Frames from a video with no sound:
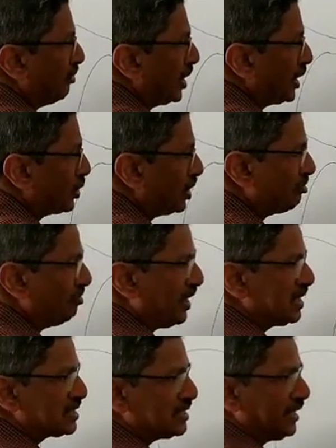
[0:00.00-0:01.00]
follicular
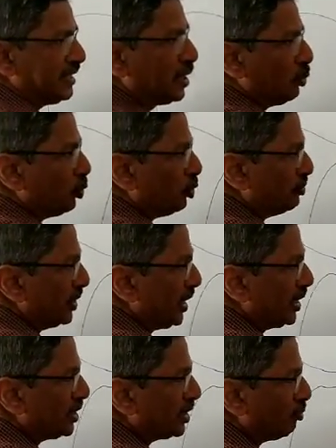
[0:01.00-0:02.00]
phase, in the
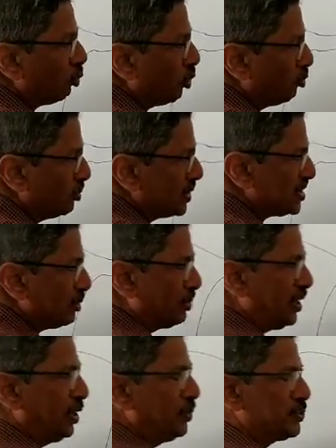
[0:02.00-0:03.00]
ovary, the ovum is
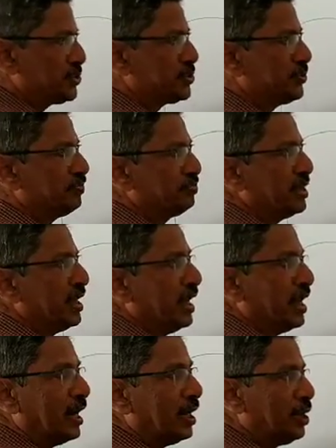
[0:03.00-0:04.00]
produced.
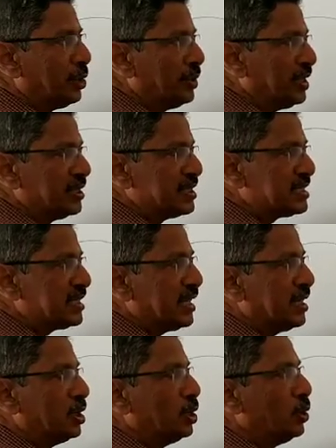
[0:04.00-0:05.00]
During this
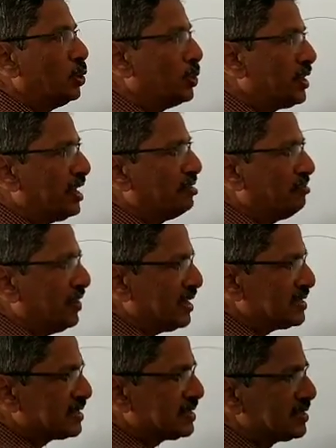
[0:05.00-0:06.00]
luteal
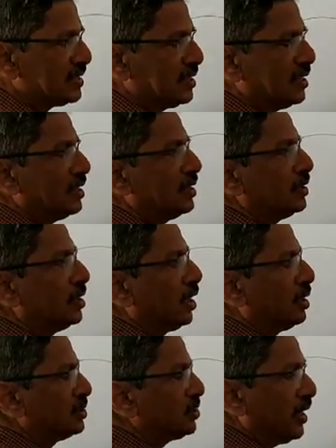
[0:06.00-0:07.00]
phase,
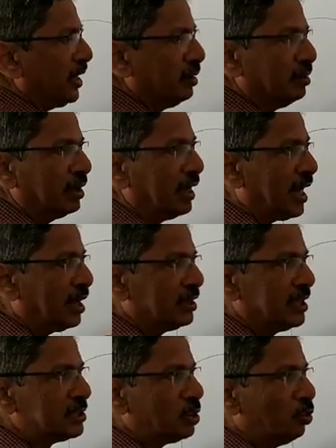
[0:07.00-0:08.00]
there is
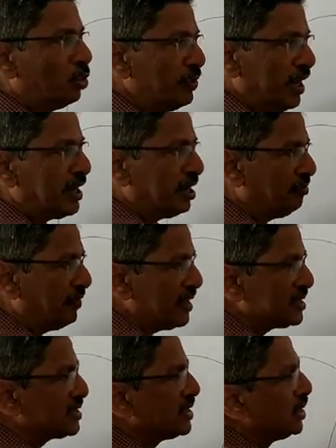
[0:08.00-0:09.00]
the ovulatory
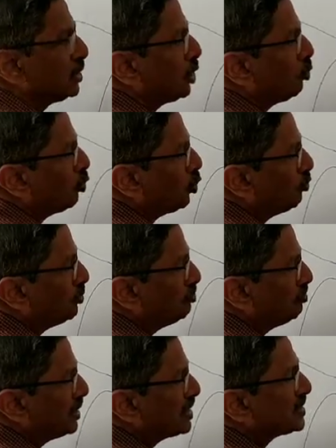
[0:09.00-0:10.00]
phase, the
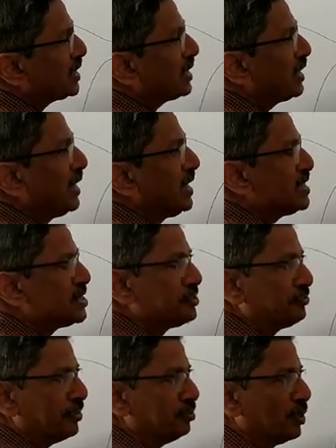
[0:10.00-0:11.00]
ovum is released
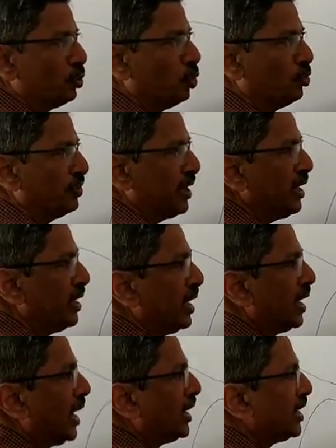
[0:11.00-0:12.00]
from the
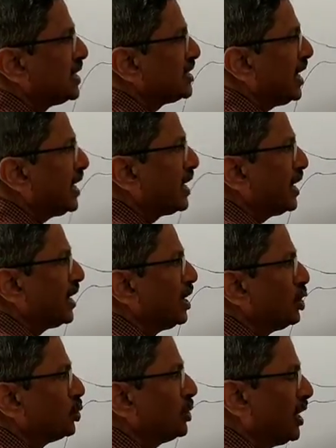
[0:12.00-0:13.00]
ovary and it is entering
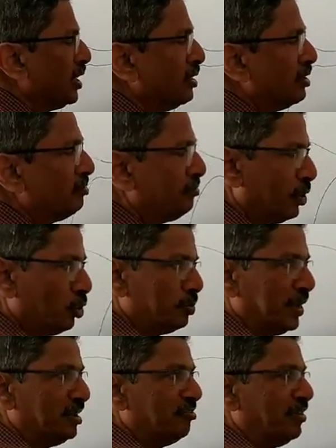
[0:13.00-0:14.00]
into the
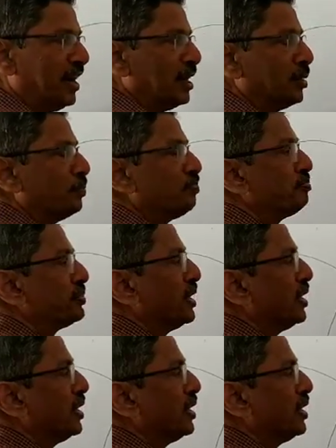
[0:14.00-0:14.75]
fallopian funnel.